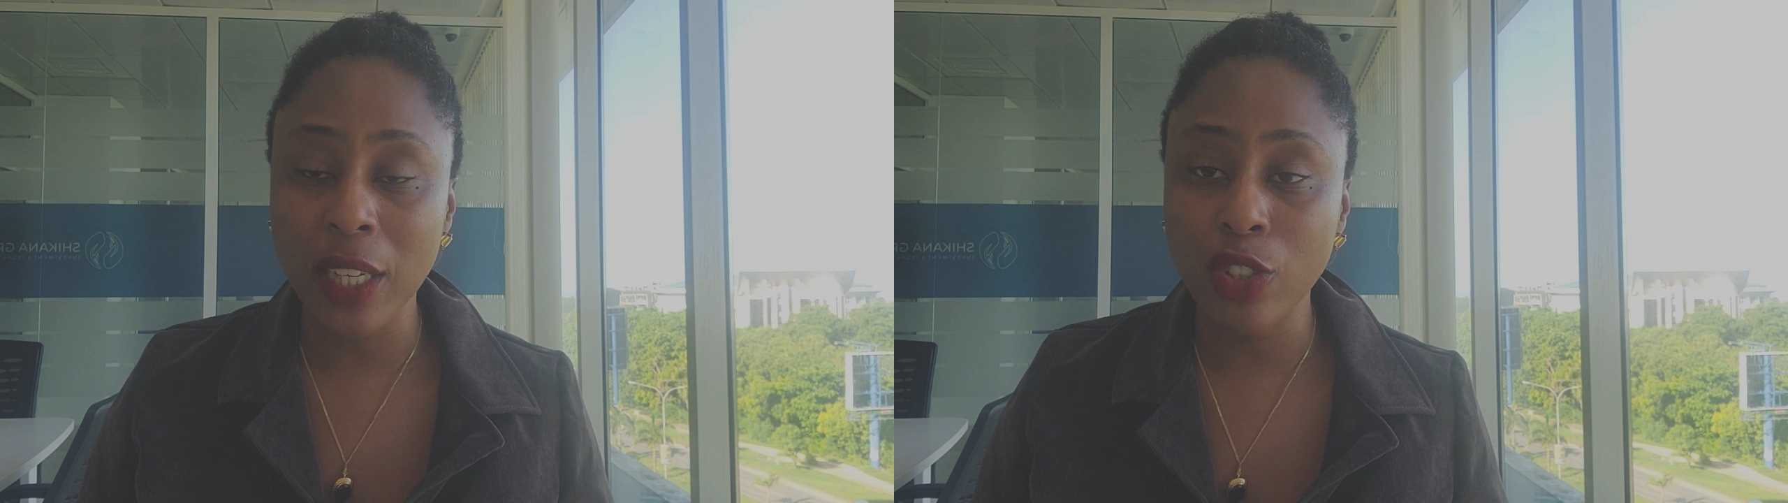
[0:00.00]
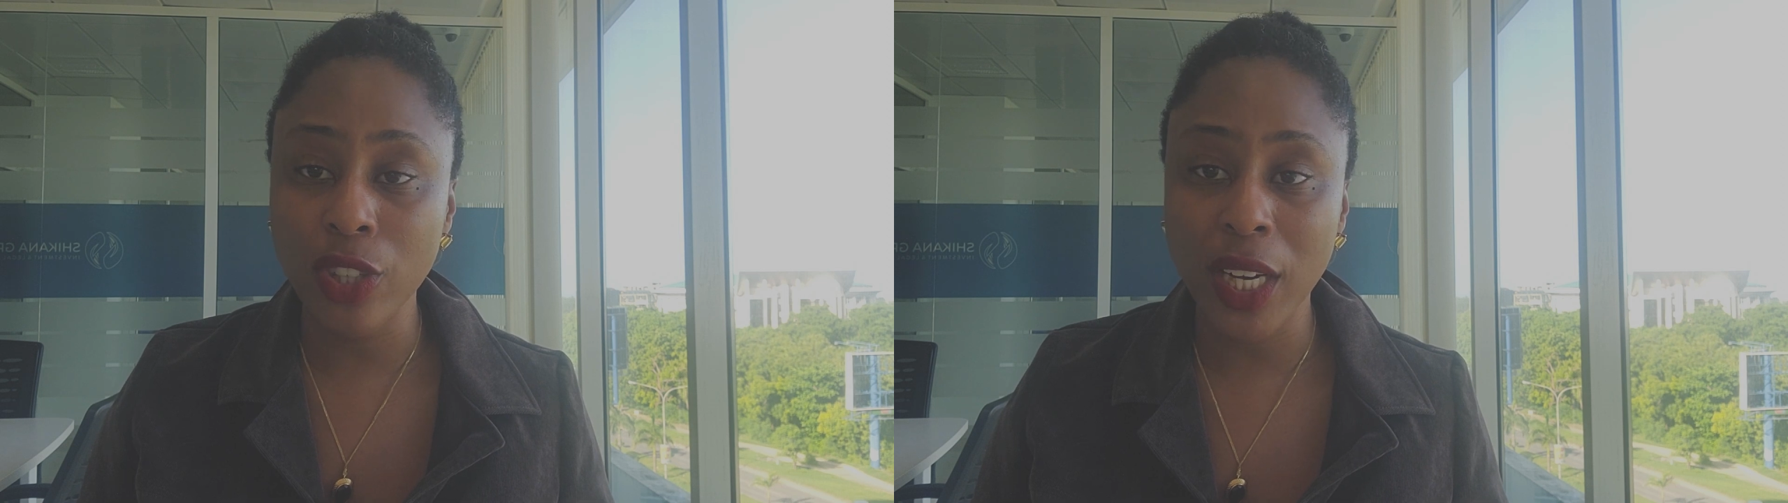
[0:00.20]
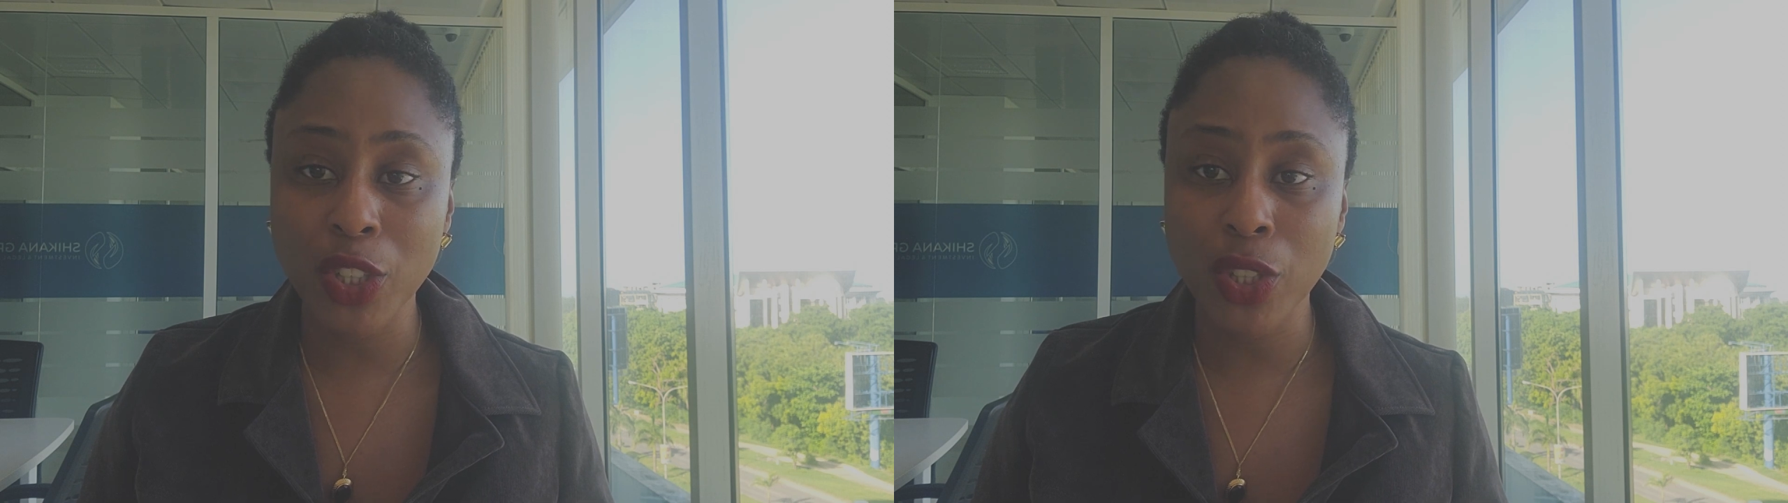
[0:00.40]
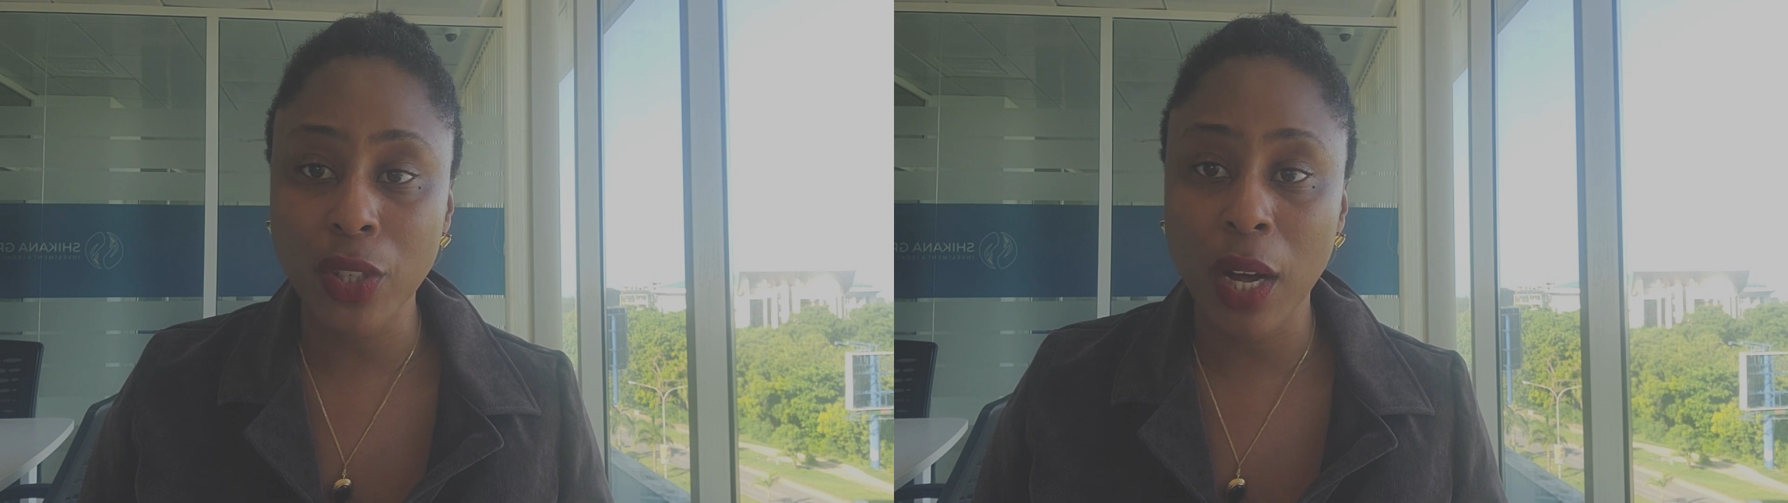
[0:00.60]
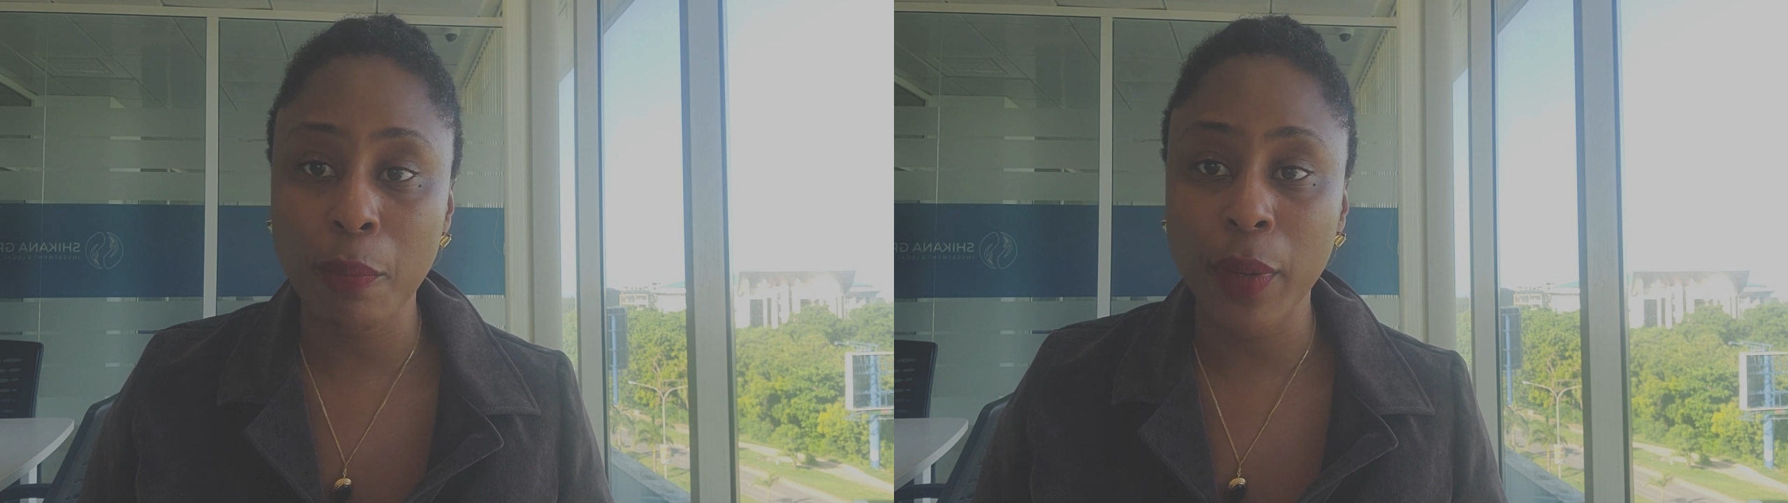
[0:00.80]
international
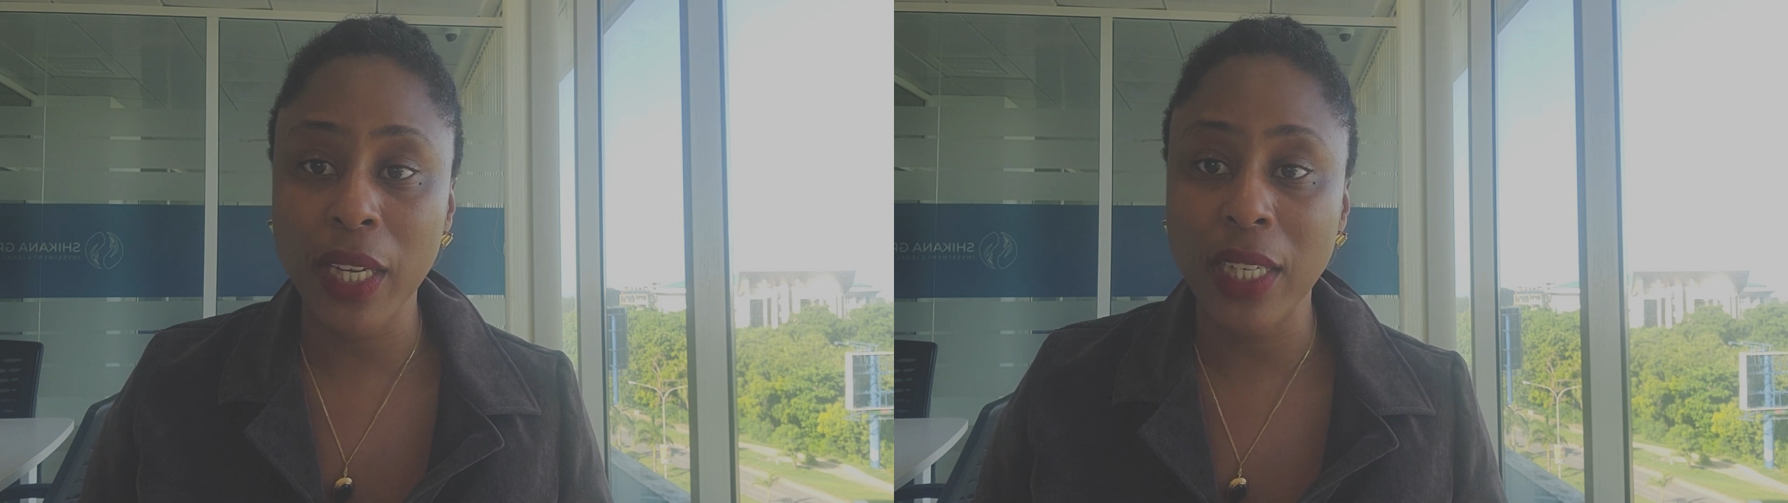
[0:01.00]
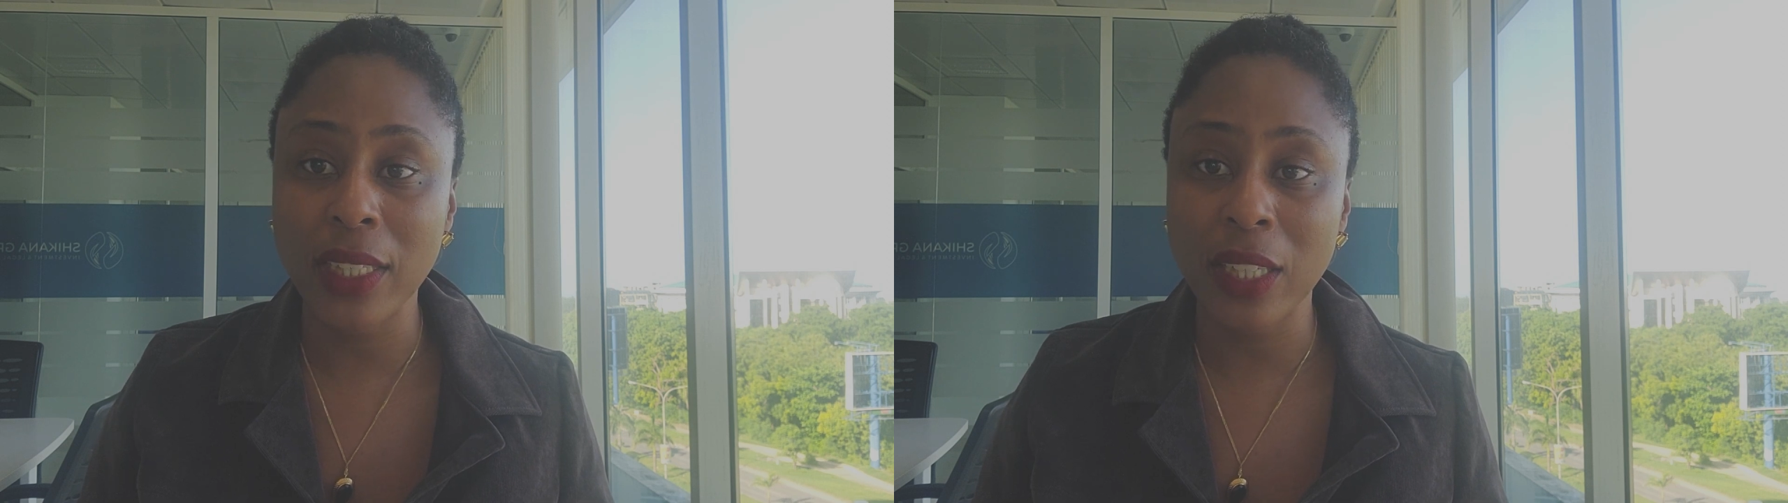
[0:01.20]
companies,